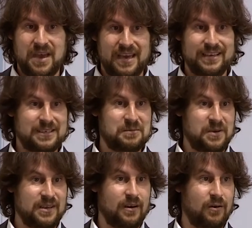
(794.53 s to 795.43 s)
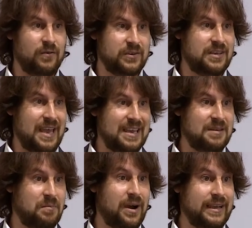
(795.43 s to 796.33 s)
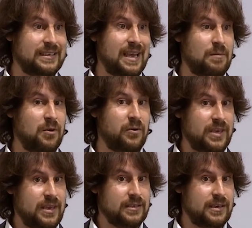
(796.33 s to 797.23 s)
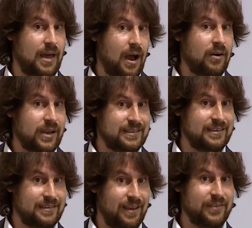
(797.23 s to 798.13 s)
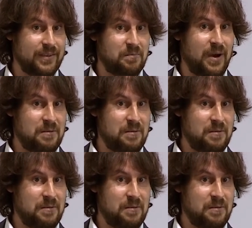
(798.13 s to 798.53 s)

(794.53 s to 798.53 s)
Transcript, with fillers: has been overtaken by its employees. And how has it done that?